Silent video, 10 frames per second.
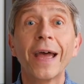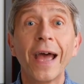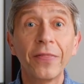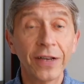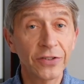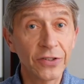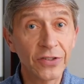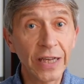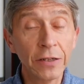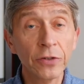And that's a
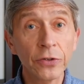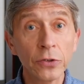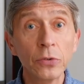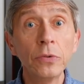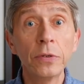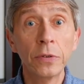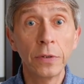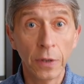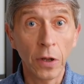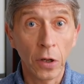signal to
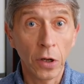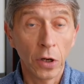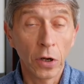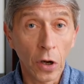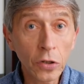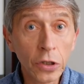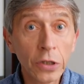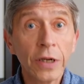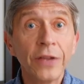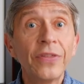lock